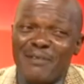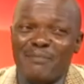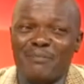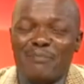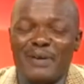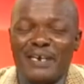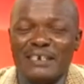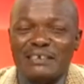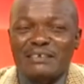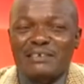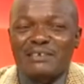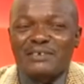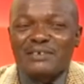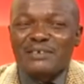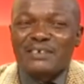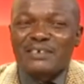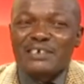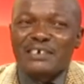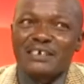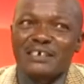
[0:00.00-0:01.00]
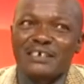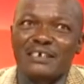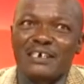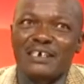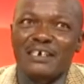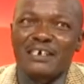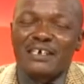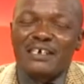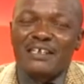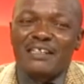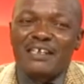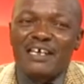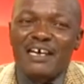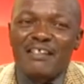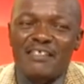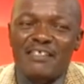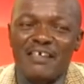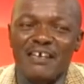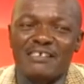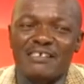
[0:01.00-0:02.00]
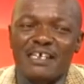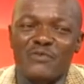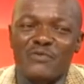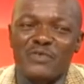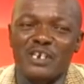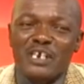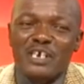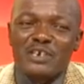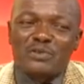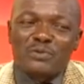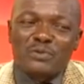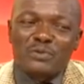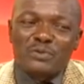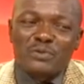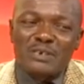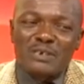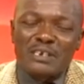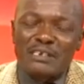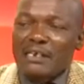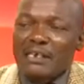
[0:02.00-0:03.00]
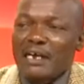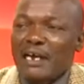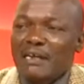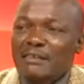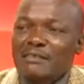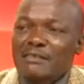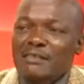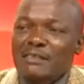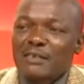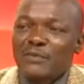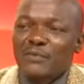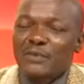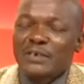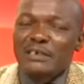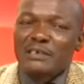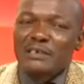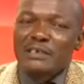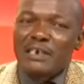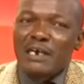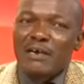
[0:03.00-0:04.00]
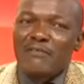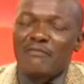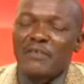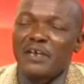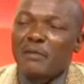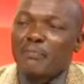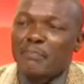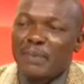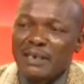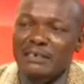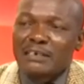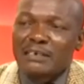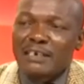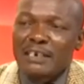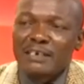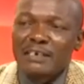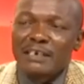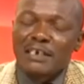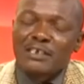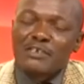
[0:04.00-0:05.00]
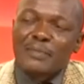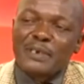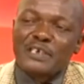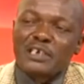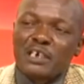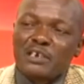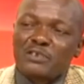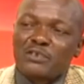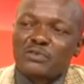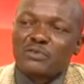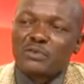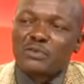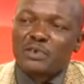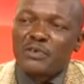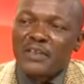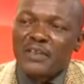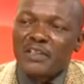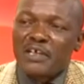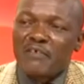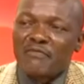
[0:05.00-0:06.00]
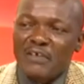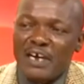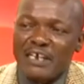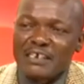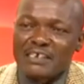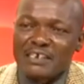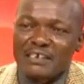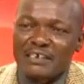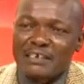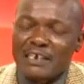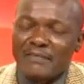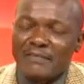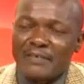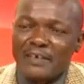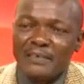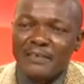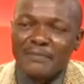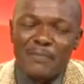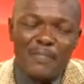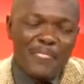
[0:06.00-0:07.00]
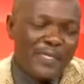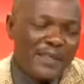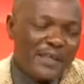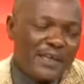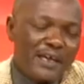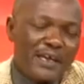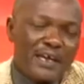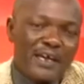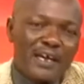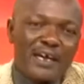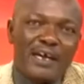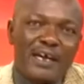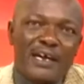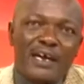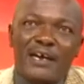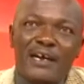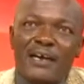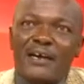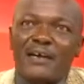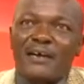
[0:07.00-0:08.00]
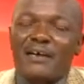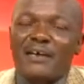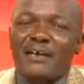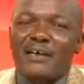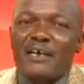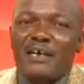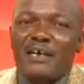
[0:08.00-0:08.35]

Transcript: am, but you see, uh, there are things that we need to discuss uh -huh. which are very pertinent, especially yeah. to do with the funds itself. Huh? Uh-huh. Uh,